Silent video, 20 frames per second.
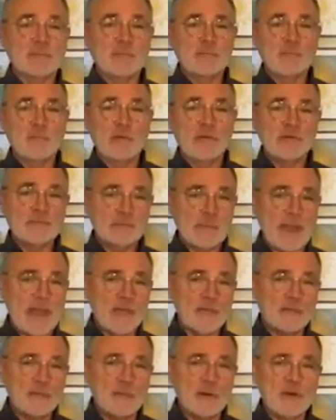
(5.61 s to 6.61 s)
What is
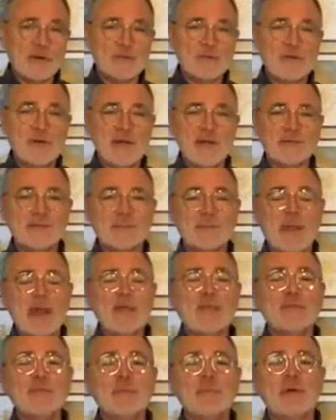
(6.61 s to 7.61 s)
bathroom art, you ask?
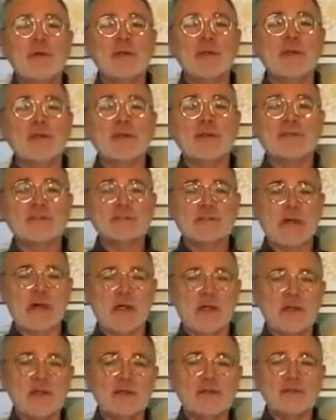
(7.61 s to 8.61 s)
Bathroom art is
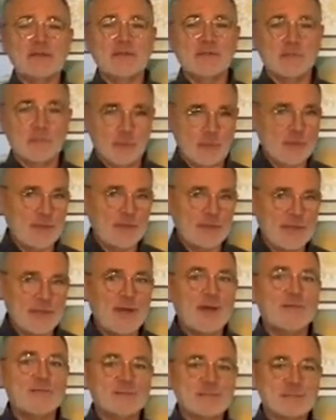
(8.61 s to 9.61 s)
art really
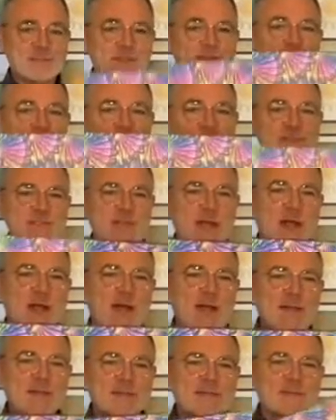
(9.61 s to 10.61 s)
of a certain
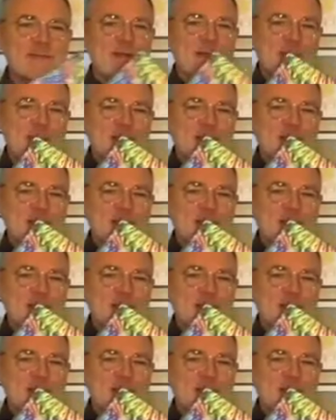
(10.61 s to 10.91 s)
size.